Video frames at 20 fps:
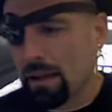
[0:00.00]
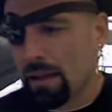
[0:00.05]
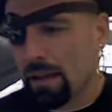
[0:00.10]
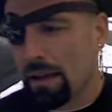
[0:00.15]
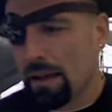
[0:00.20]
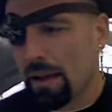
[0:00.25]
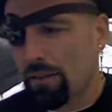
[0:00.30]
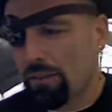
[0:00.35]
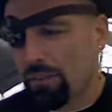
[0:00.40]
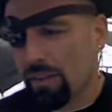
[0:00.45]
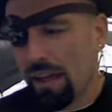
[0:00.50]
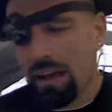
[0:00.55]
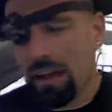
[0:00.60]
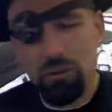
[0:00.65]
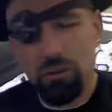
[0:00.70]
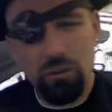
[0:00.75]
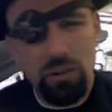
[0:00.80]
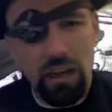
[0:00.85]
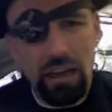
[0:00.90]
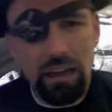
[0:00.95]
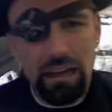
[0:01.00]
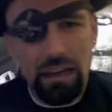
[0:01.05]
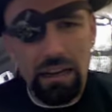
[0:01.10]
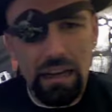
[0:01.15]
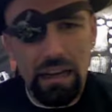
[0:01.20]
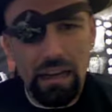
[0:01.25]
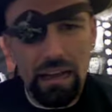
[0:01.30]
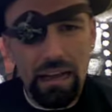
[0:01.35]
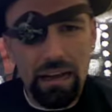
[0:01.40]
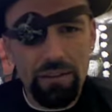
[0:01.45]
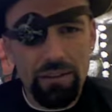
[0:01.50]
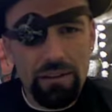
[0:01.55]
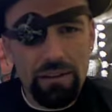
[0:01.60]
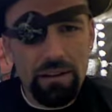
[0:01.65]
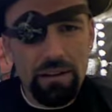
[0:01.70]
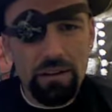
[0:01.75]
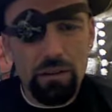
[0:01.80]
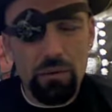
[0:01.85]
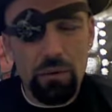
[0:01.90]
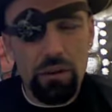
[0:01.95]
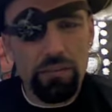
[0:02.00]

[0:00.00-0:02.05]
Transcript: and after that, you kind of have the